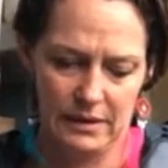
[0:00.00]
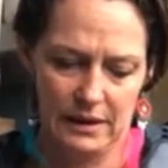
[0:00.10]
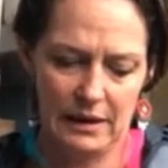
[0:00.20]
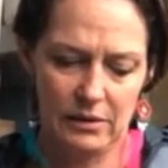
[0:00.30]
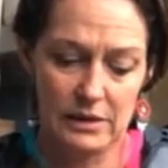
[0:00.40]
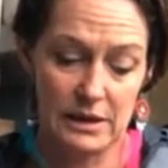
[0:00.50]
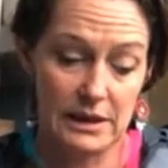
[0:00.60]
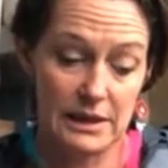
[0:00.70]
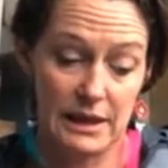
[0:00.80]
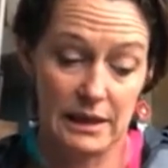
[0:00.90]
How long
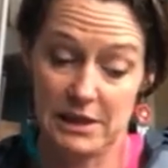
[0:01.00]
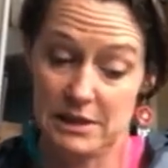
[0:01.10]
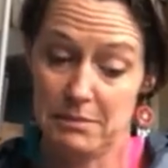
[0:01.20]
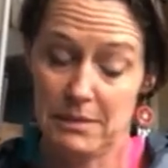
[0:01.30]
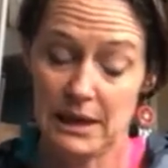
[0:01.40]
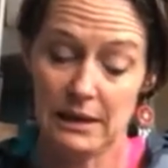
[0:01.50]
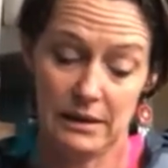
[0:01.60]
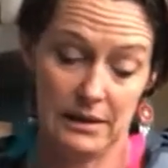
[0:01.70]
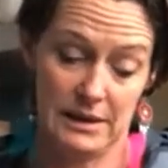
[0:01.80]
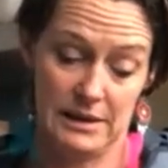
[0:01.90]
did it take me to make
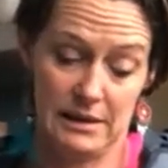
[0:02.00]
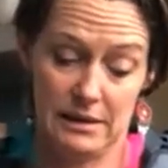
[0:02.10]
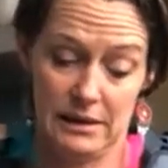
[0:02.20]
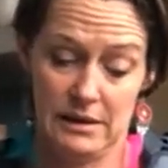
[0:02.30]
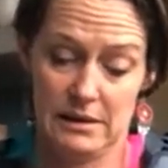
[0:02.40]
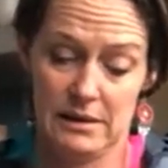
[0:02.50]
the designs?